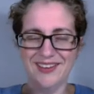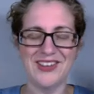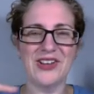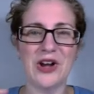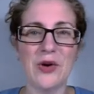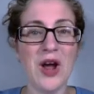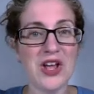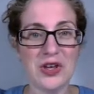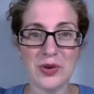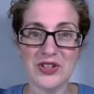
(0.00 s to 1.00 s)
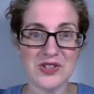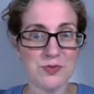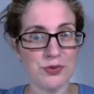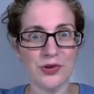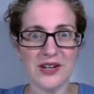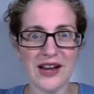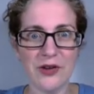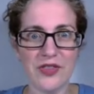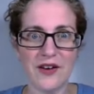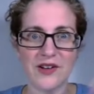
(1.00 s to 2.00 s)
you know you can just put it
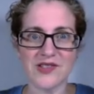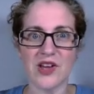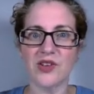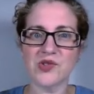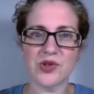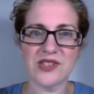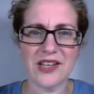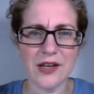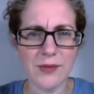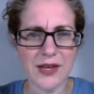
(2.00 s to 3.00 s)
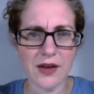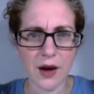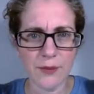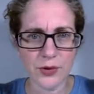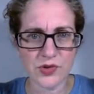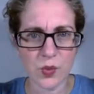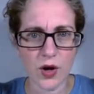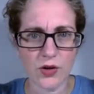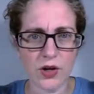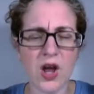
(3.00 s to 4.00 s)
out there it's all sorts of yummy compost
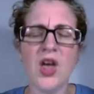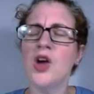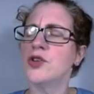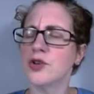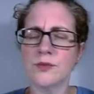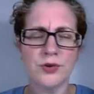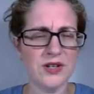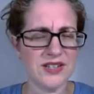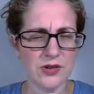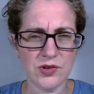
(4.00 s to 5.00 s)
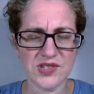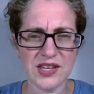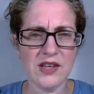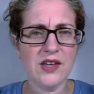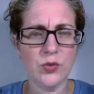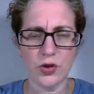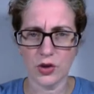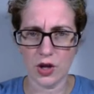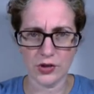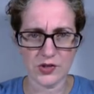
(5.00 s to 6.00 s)
water don't put it down your sink it will
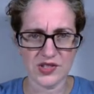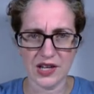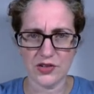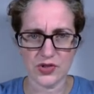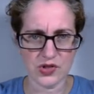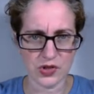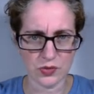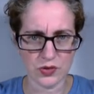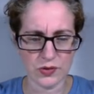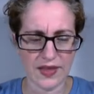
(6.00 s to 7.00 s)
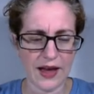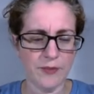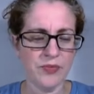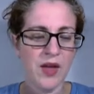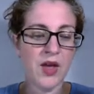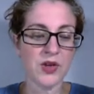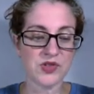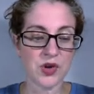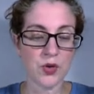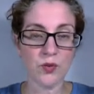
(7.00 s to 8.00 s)
clog your sink just don't do that
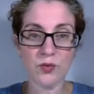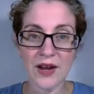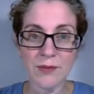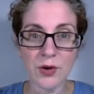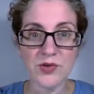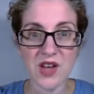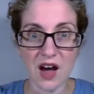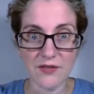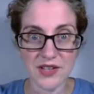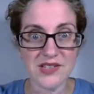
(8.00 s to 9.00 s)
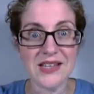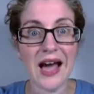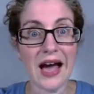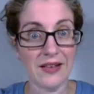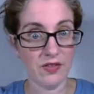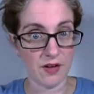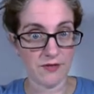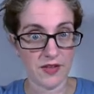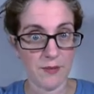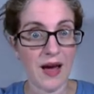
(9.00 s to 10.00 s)
so rainbows obviously i
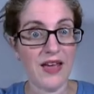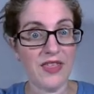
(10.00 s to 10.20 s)
love them i